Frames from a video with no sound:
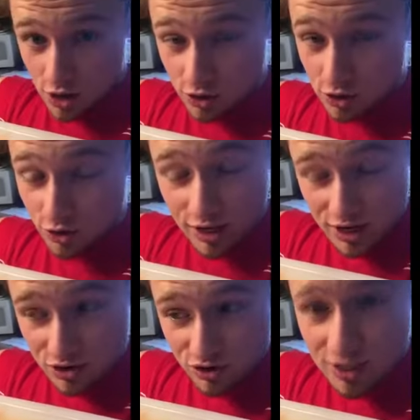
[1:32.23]
So
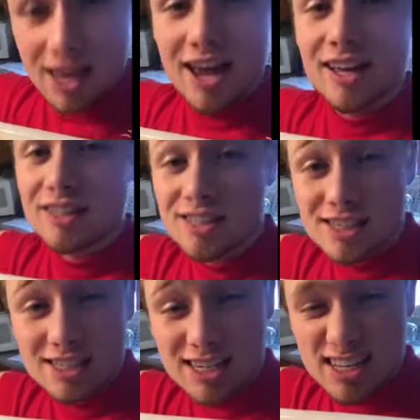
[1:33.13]
then you just, like,
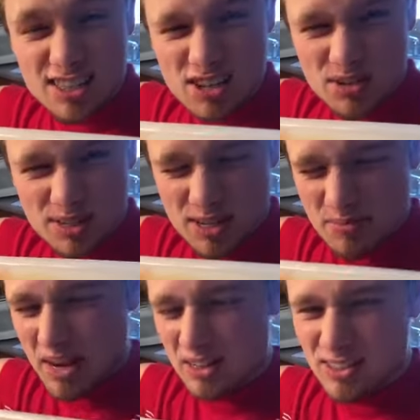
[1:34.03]
skin those
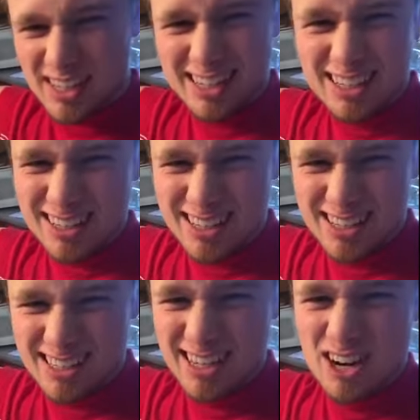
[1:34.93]
tomatoes, like, get all that
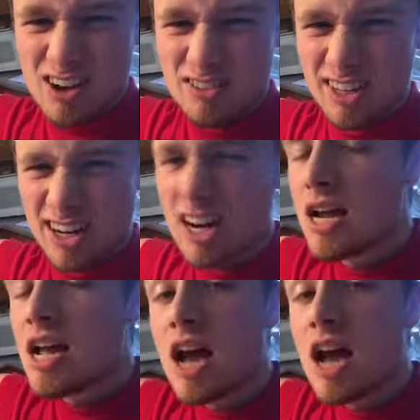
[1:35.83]
skin off of there.